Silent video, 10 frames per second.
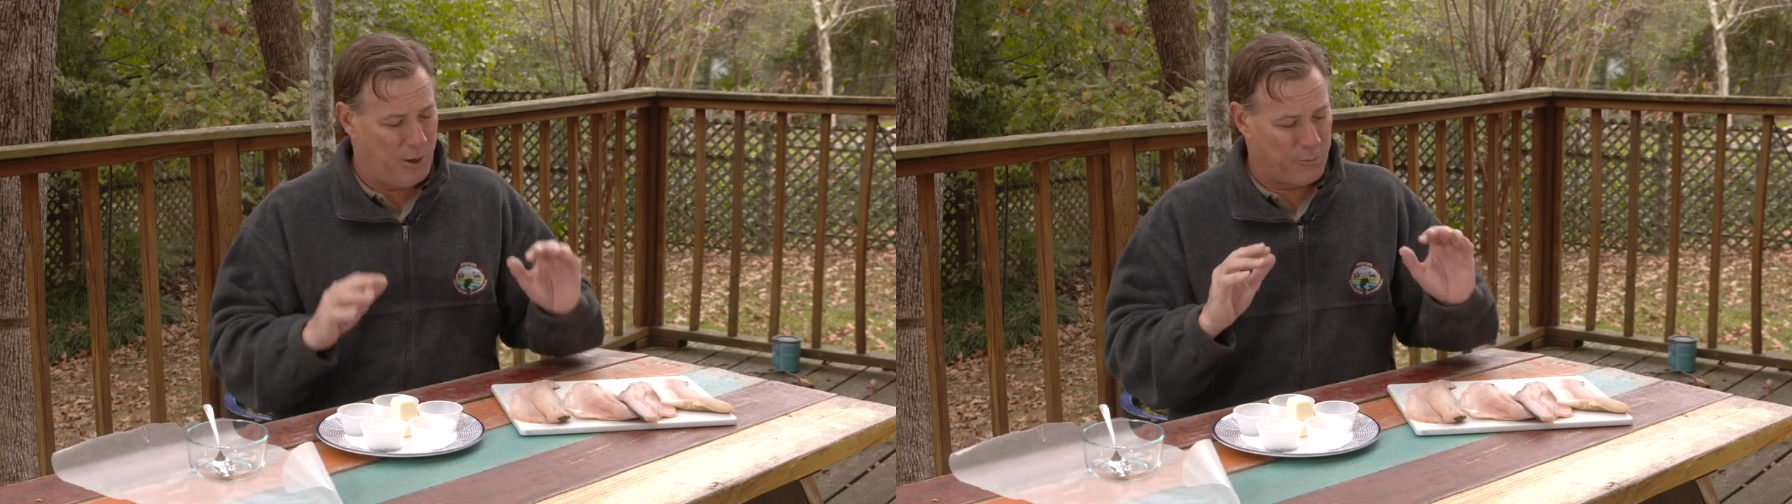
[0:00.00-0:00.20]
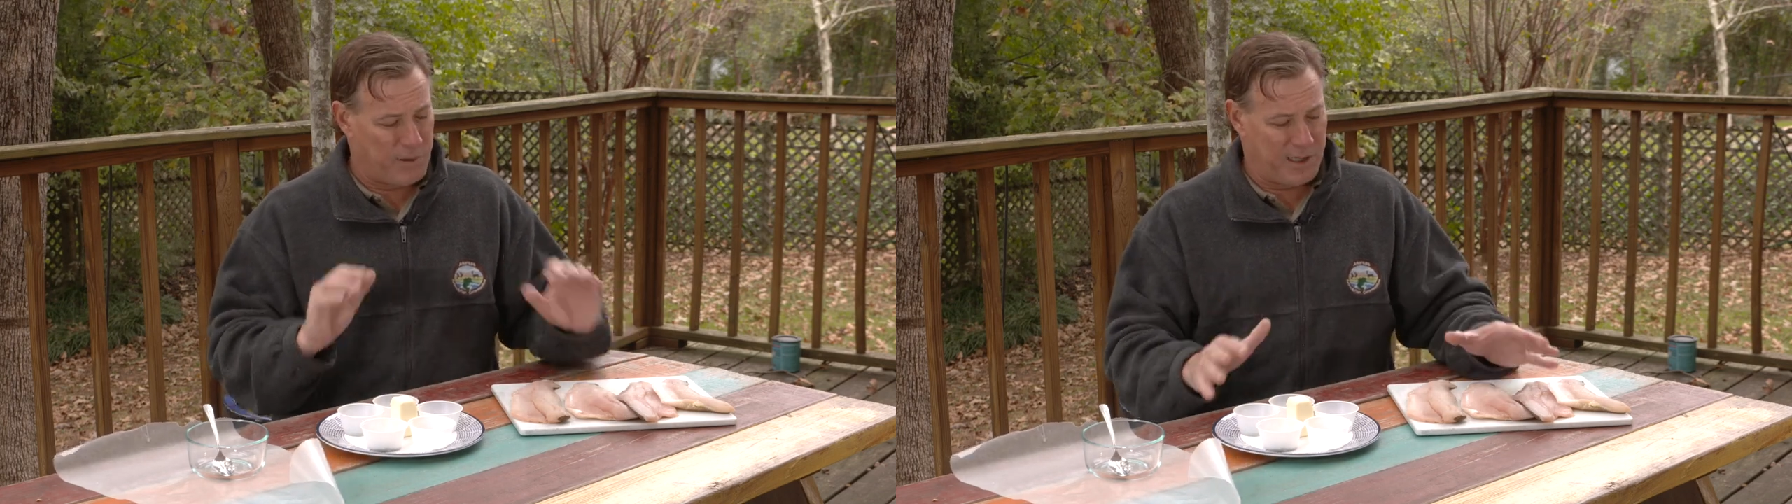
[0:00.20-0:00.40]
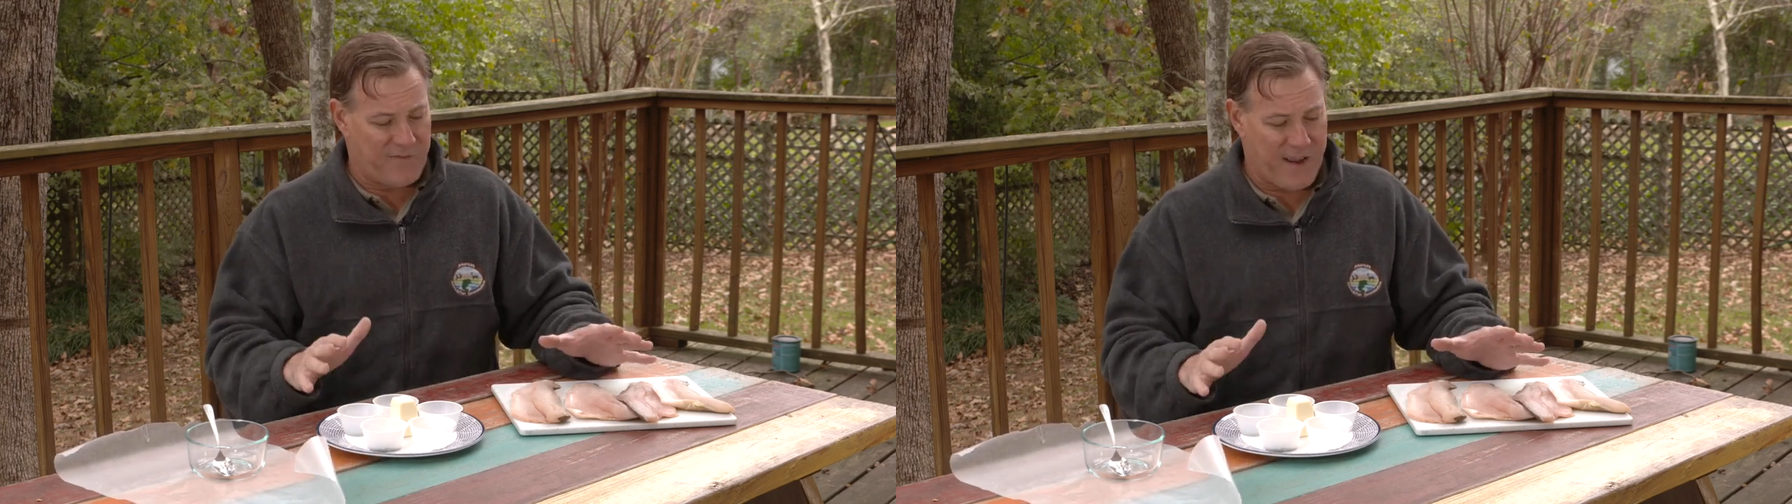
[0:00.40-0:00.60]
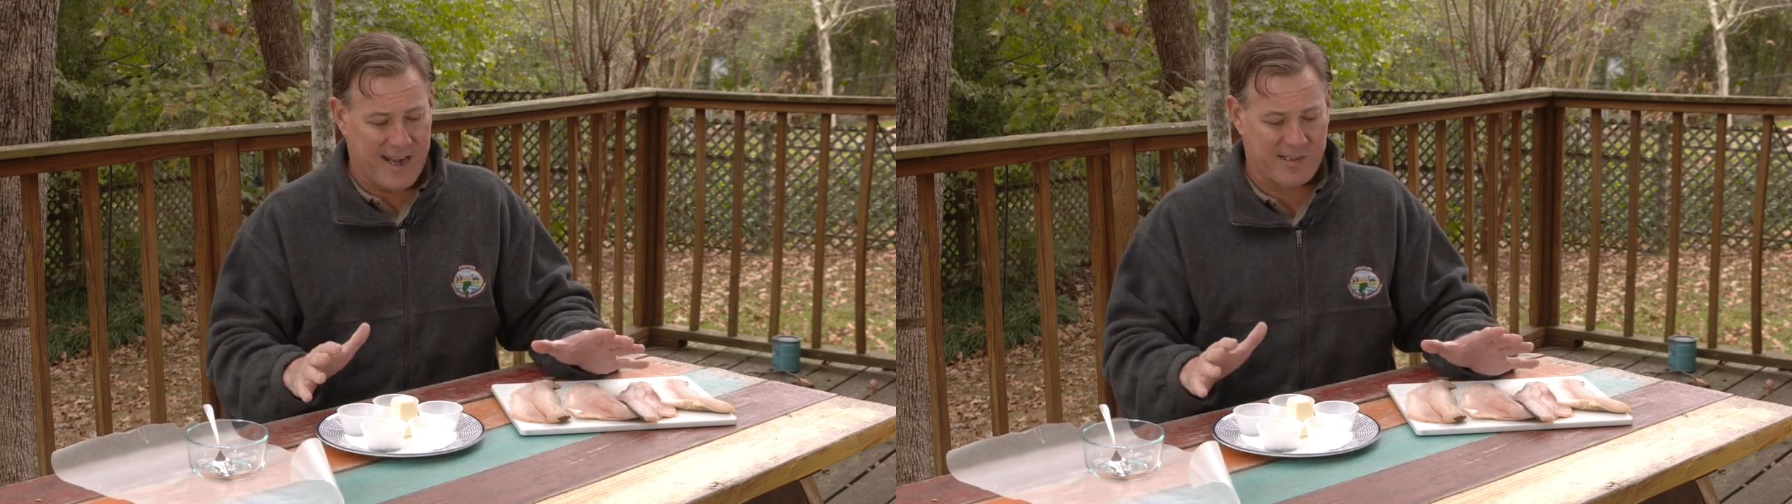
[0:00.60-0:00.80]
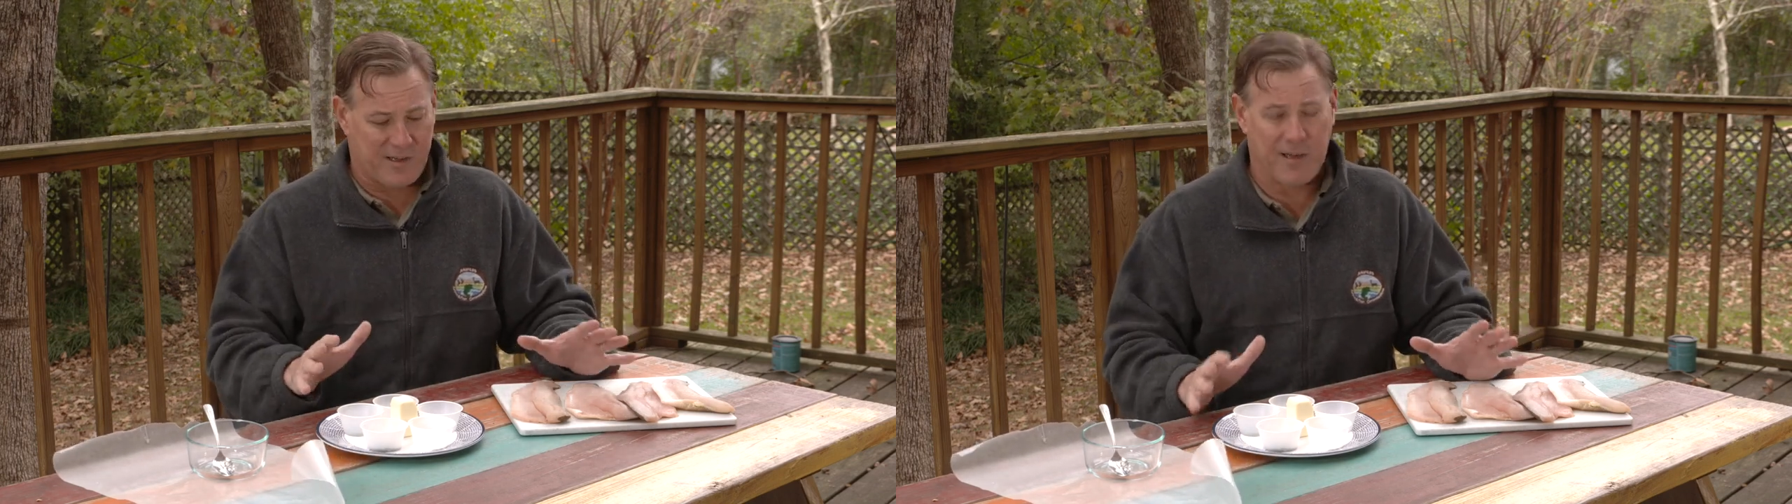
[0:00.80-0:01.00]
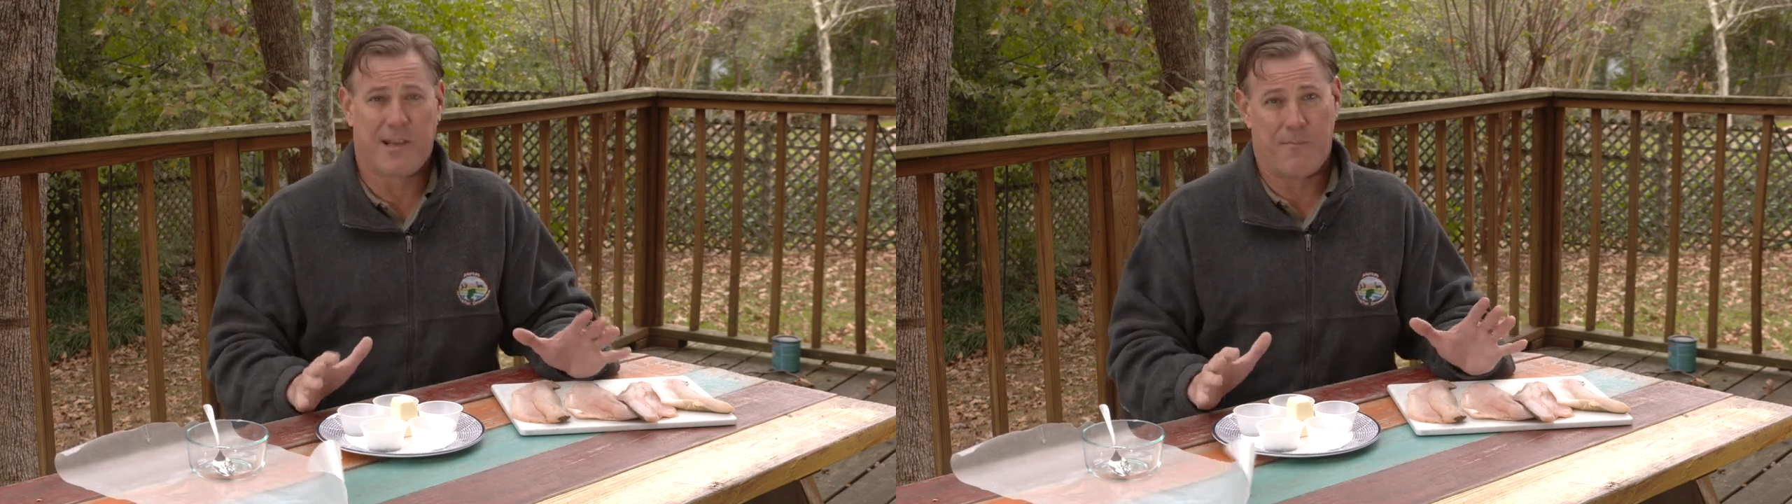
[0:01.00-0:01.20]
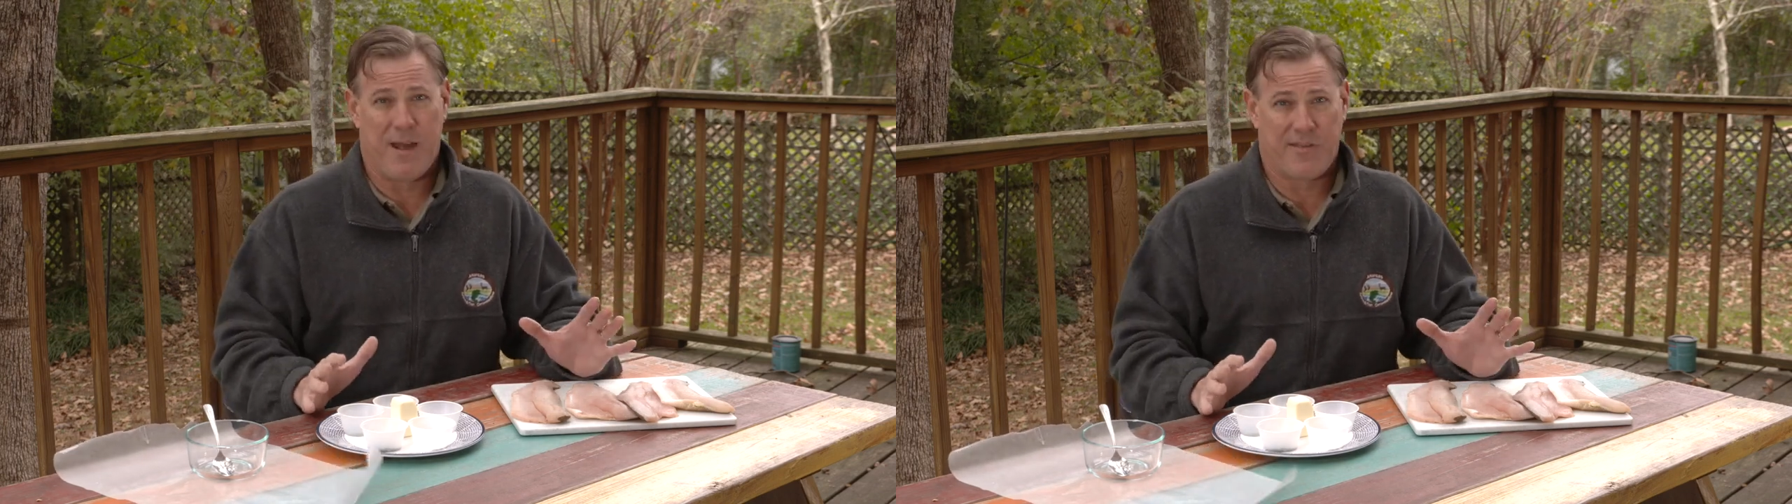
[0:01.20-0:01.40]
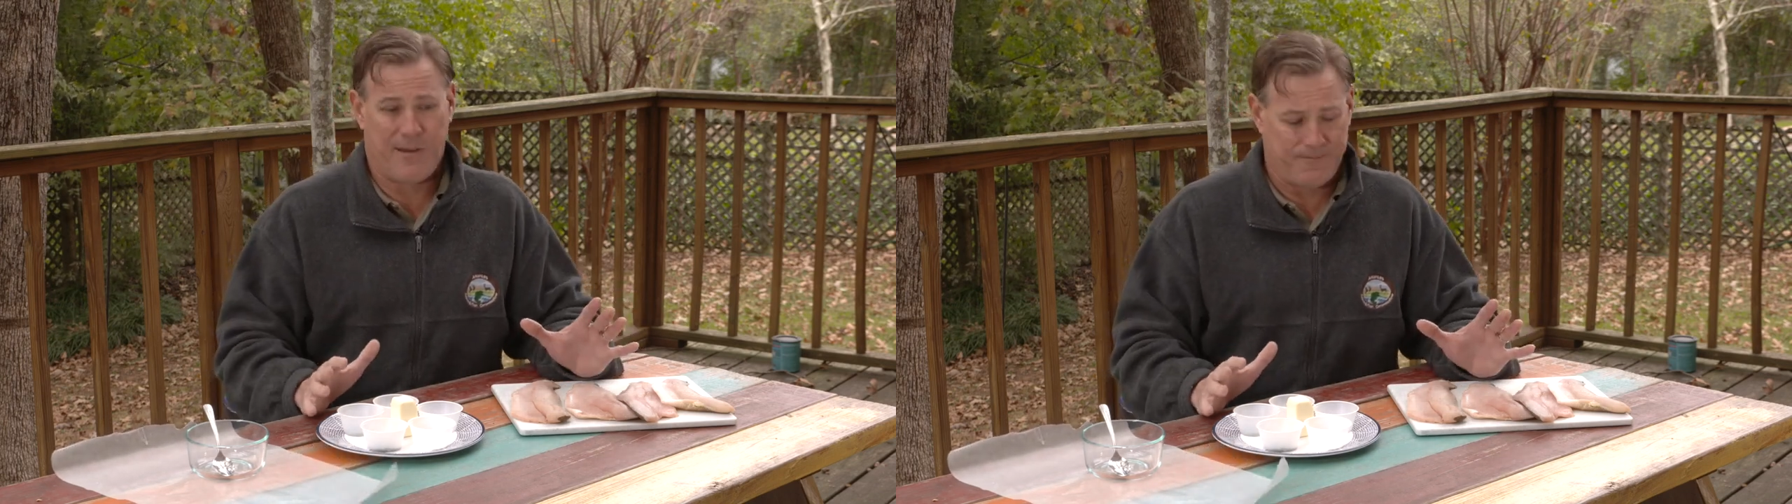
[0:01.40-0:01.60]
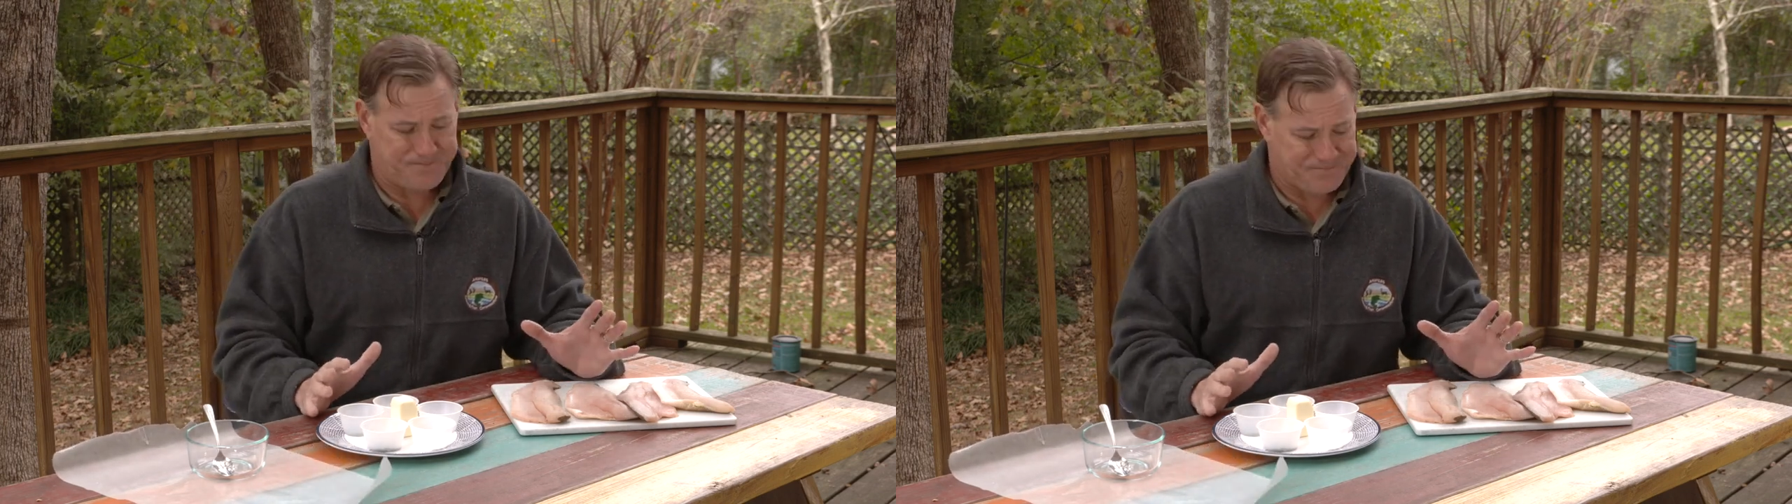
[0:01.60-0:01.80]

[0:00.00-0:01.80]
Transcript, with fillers: really fast cooking method.